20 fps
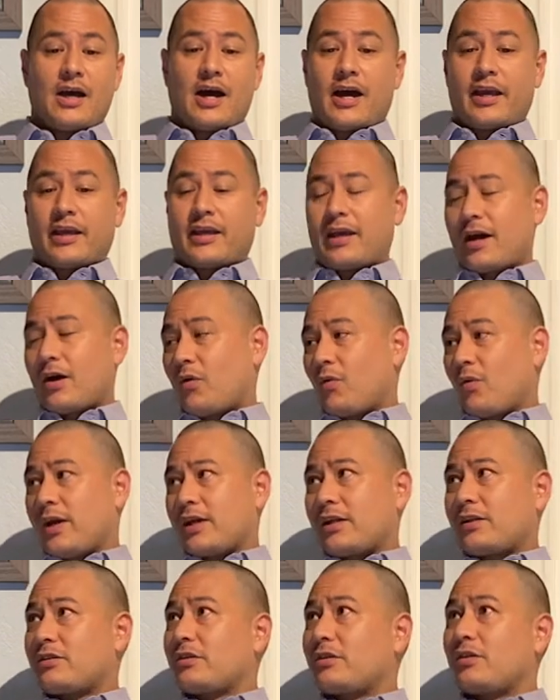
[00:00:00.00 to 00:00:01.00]
I can't
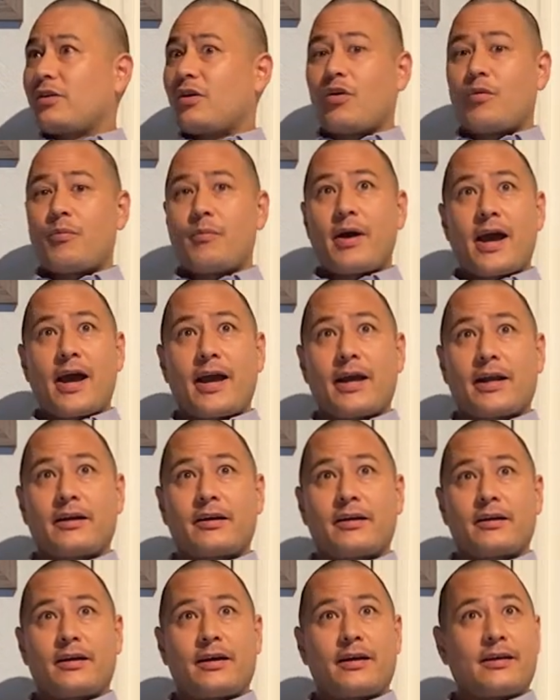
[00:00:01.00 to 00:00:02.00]
wait to go back
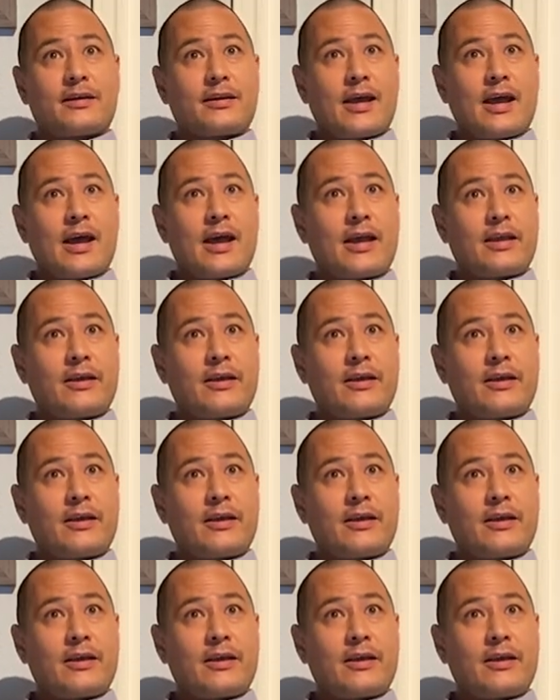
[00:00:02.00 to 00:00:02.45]
and,